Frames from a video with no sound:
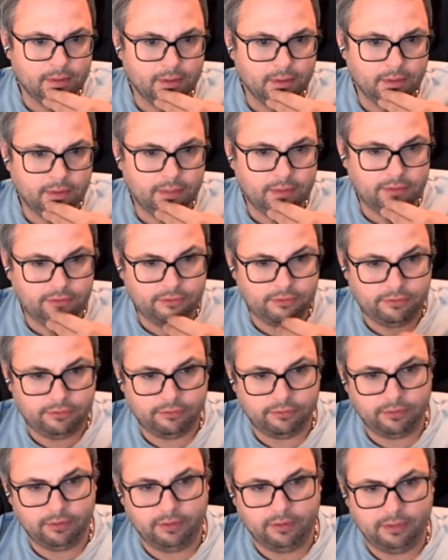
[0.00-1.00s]
This is
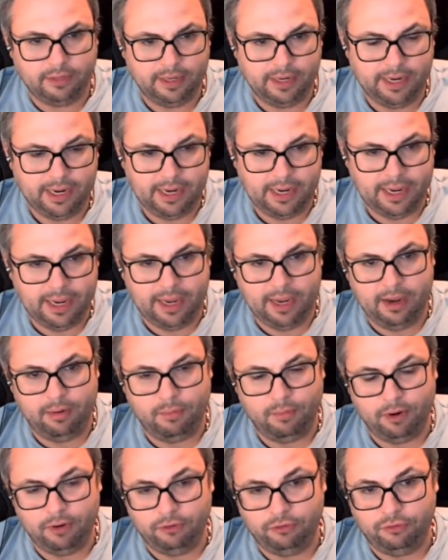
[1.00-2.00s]
certainly a
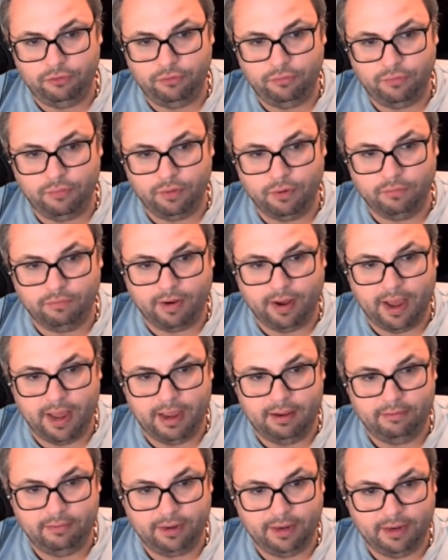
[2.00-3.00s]
1, 2, 4,
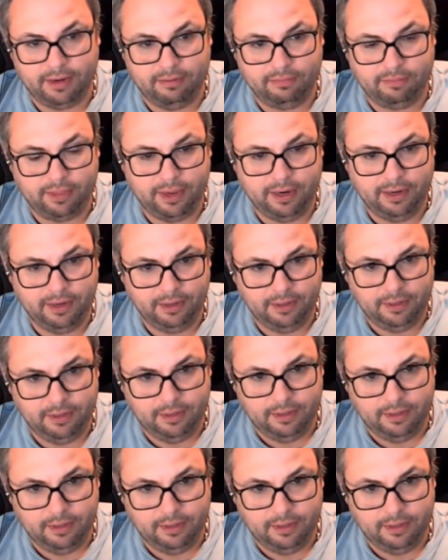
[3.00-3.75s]
5 kind of thing.